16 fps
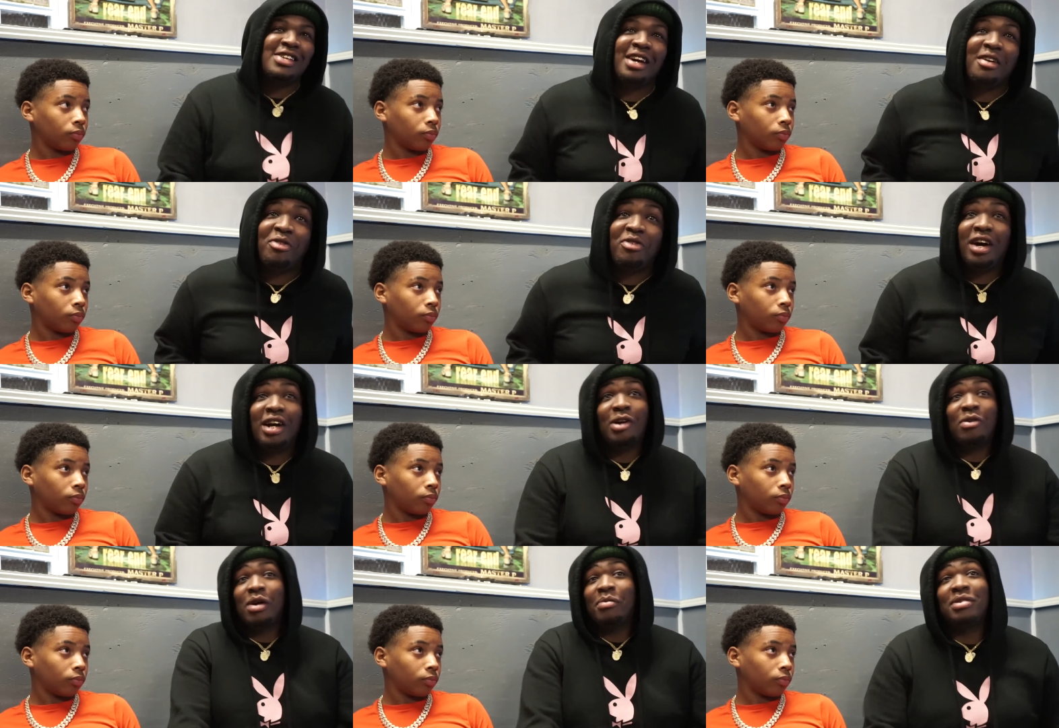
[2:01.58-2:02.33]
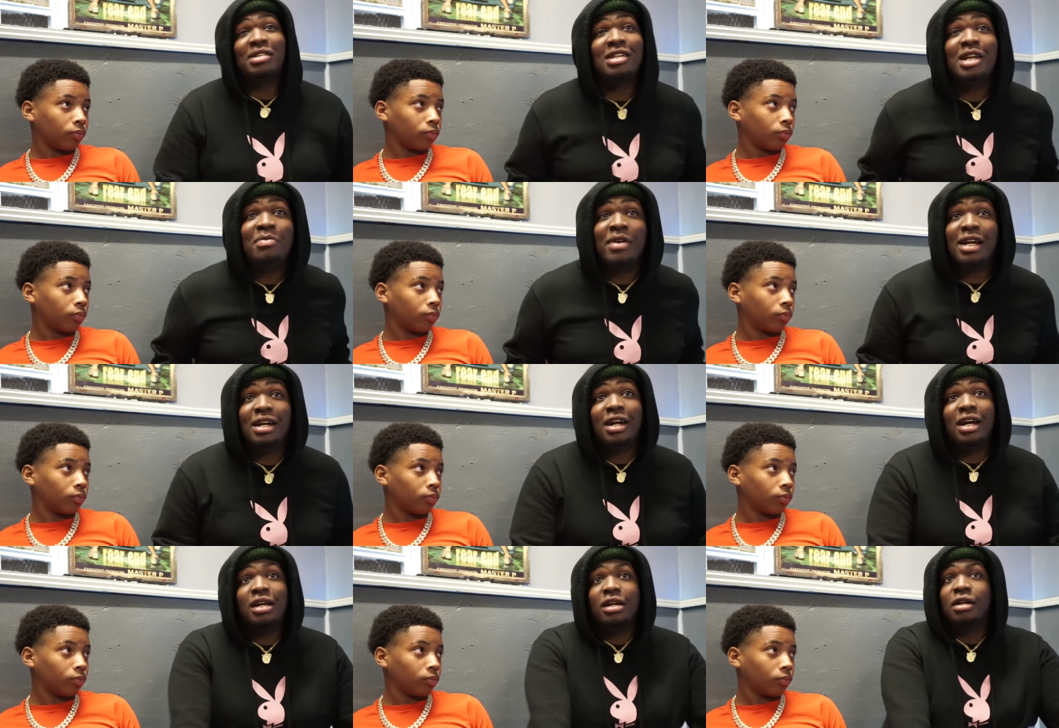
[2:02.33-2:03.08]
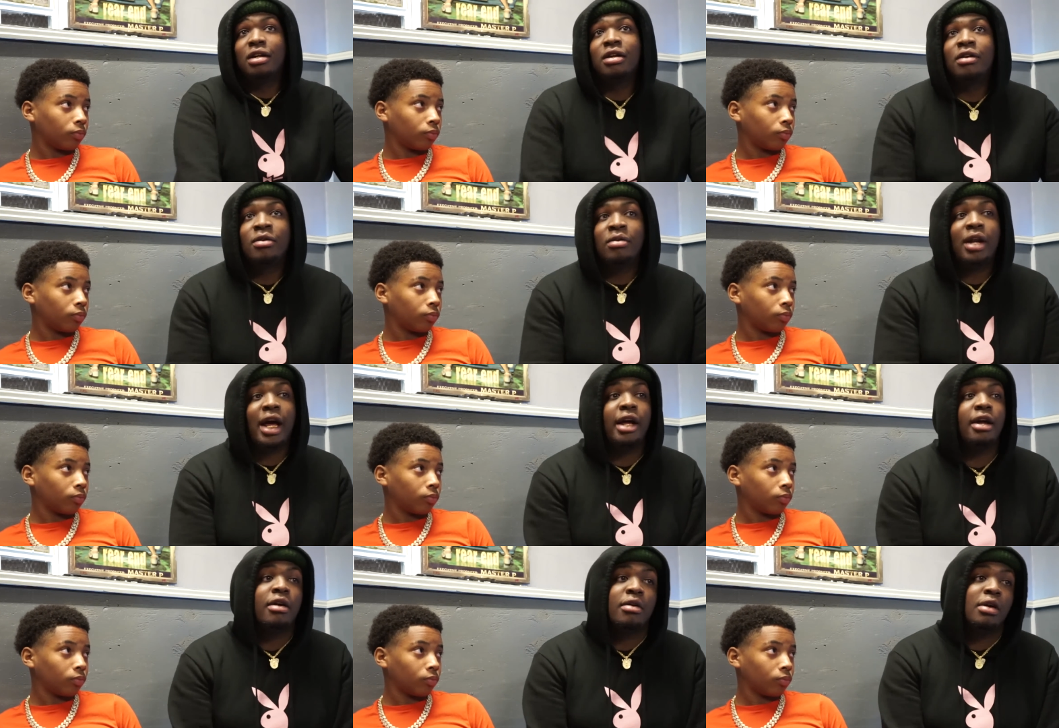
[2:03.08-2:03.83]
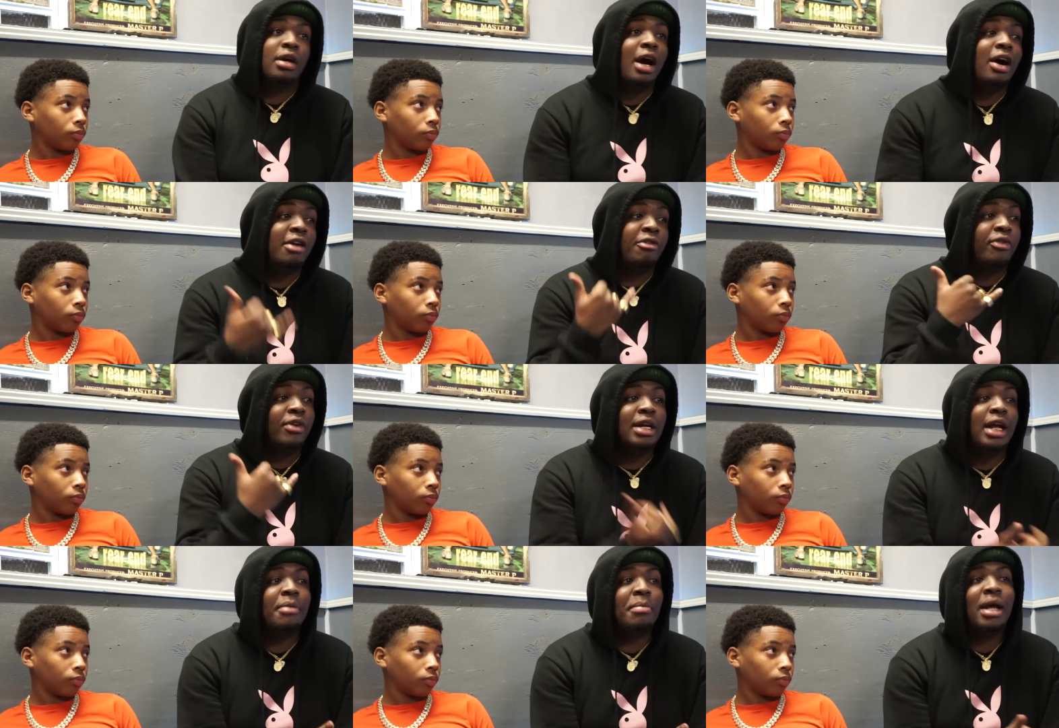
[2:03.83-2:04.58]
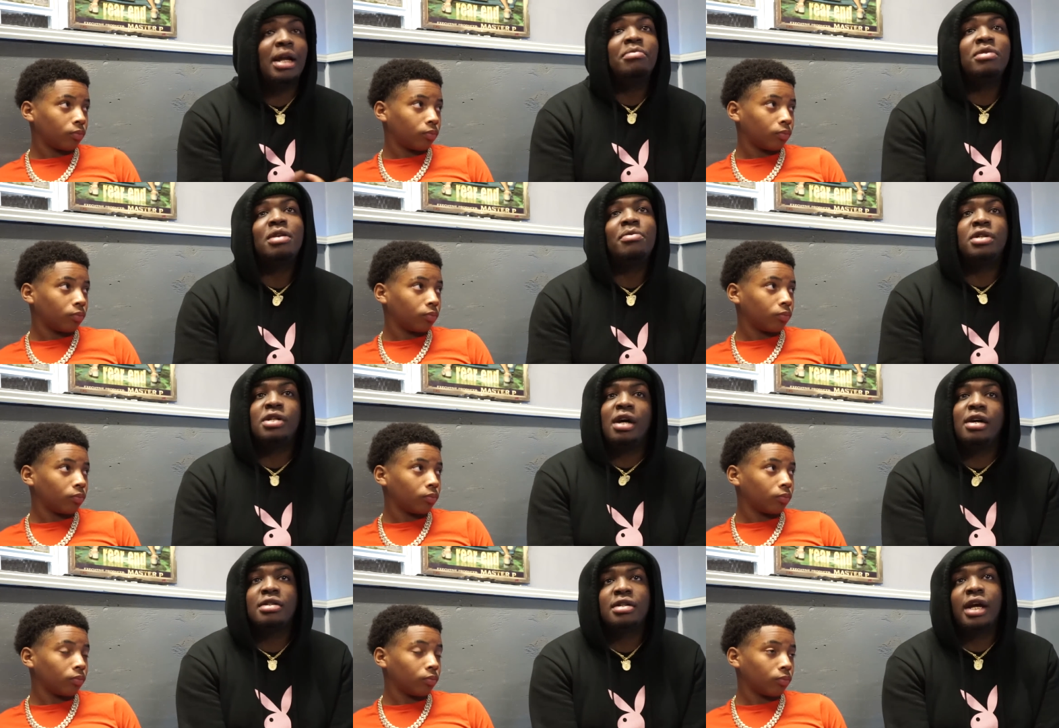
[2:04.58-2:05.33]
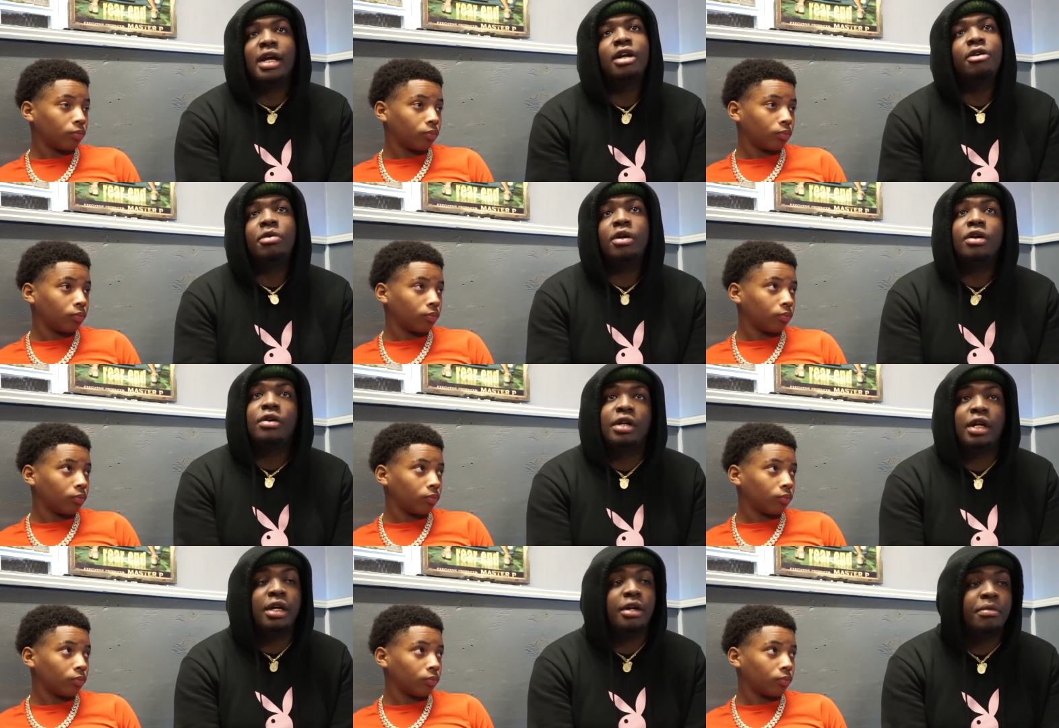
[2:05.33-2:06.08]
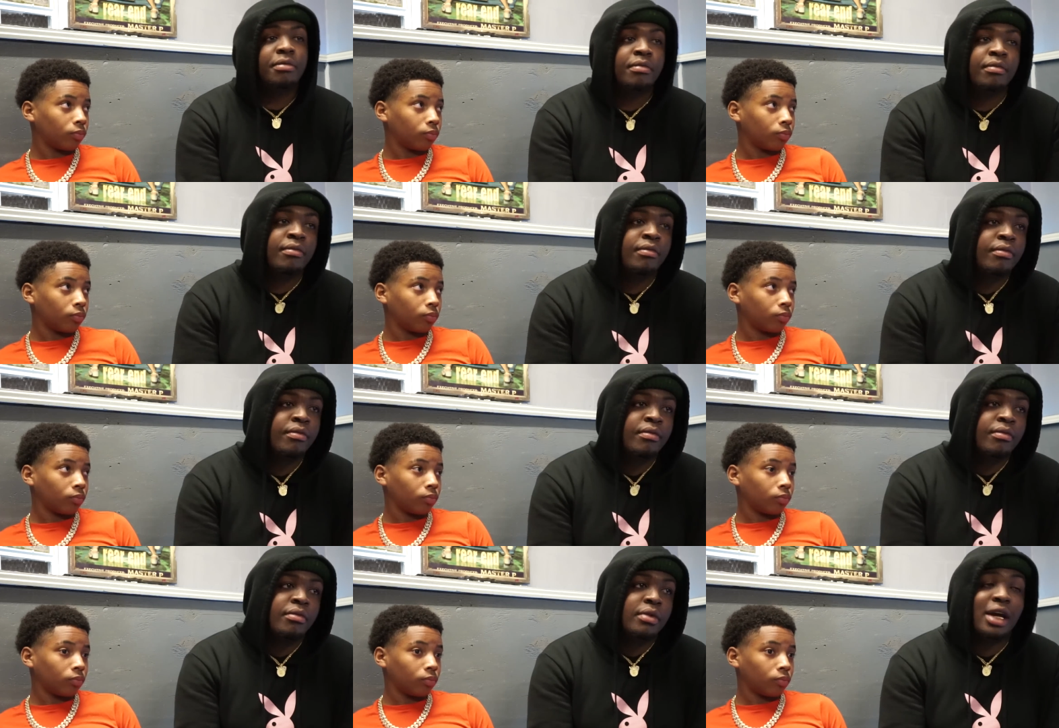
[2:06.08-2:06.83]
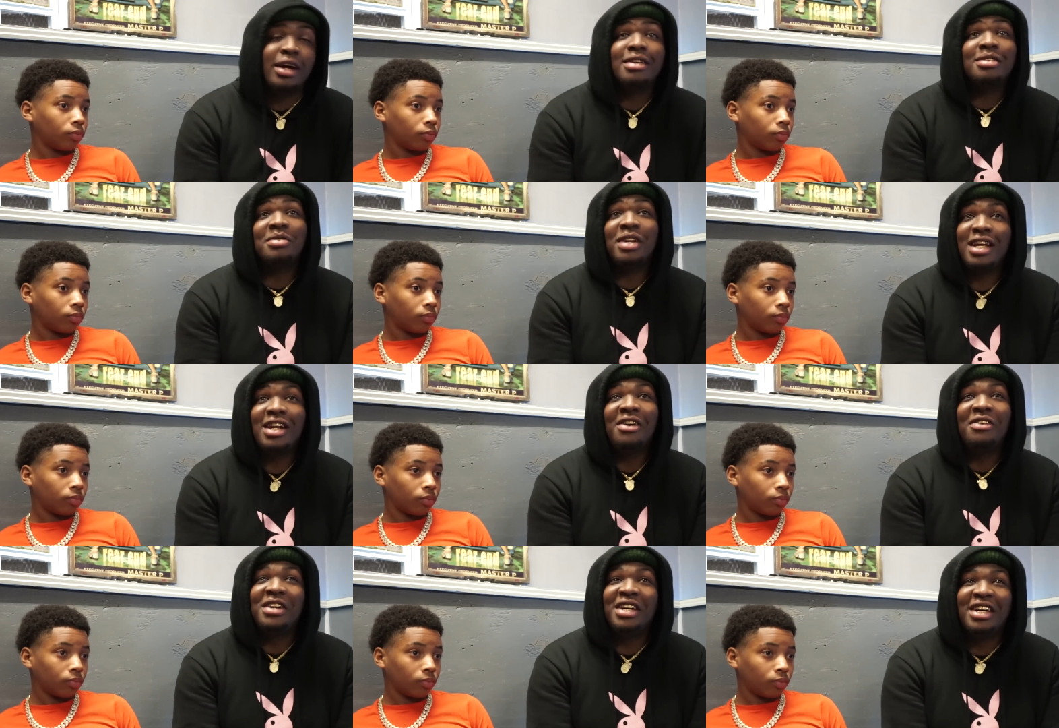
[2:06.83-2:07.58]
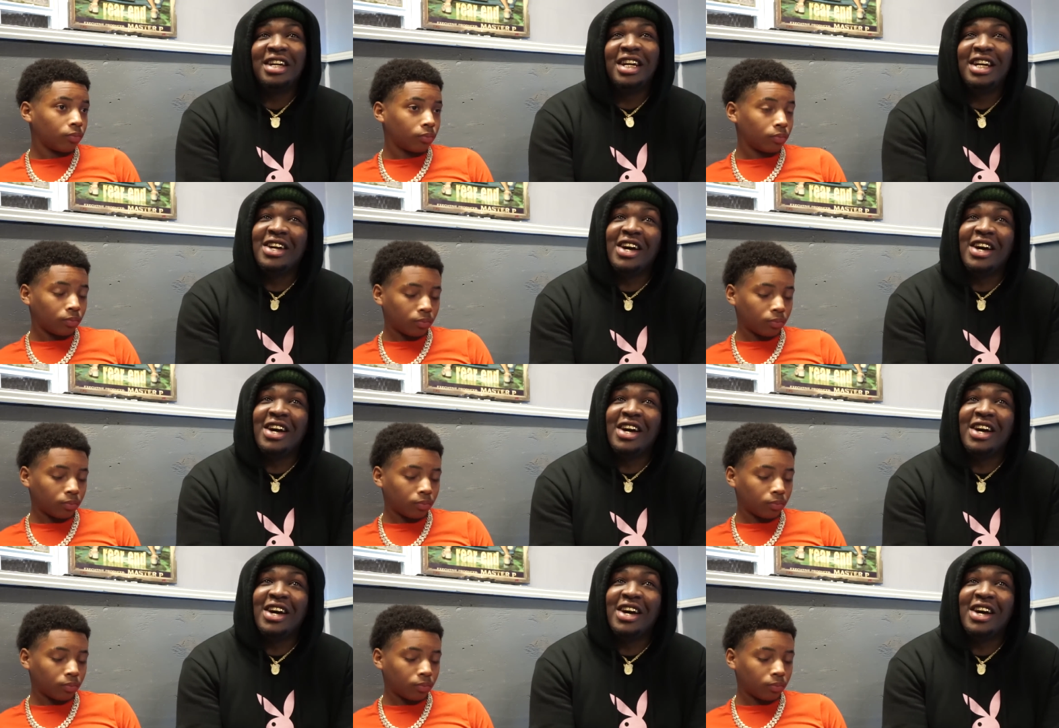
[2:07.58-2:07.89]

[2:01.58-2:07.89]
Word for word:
Speaker 1: trying to find out where I'm gonna sleep at at night. Like call a friend, like man, let me sleep at your house. I ain't gonna know where to go tonight. Y'all got something to eat over there.